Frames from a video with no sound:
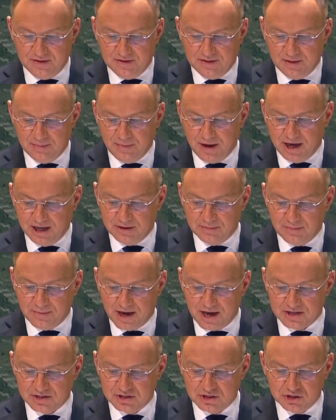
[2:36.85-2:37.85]
the main
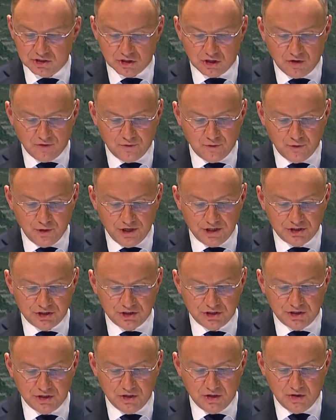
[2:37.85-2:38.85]
message of
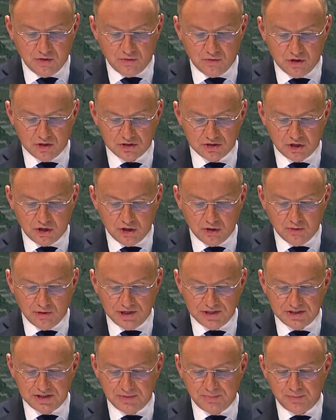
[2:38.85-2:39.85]
which was
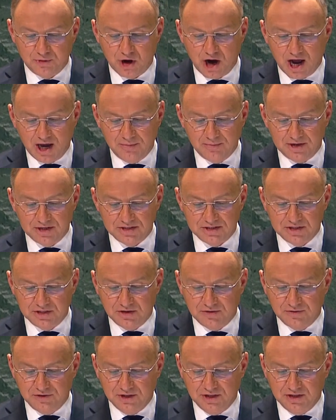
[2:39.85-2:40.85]
always the primacy
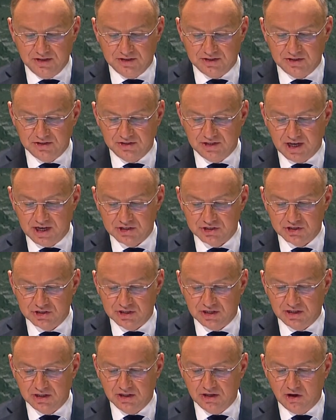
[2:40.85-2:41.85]
of the
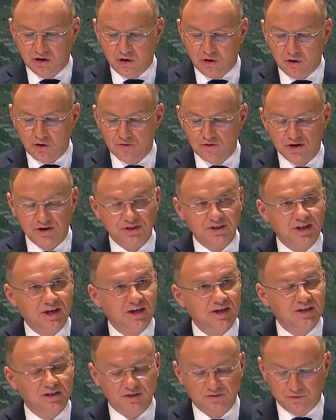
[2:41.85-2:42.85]
international law over
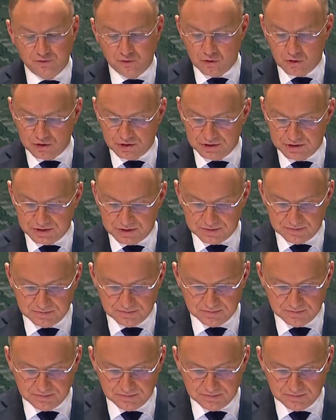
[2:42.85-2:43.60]
naked force.